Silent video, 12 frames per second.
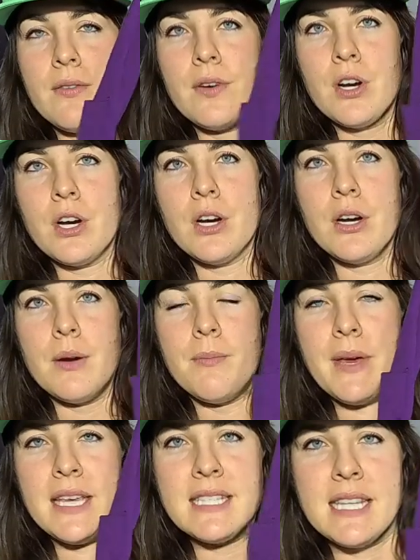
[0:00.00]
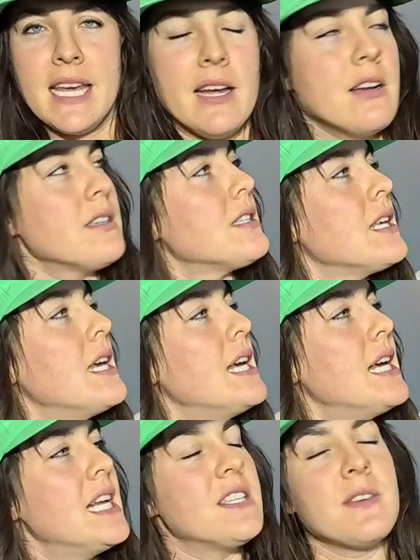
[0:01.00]
of her base layers.
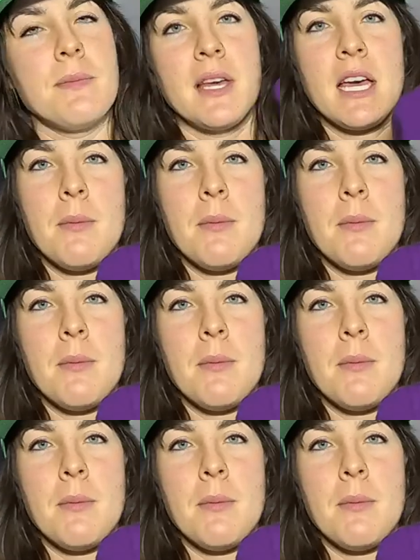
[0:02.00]
It's from the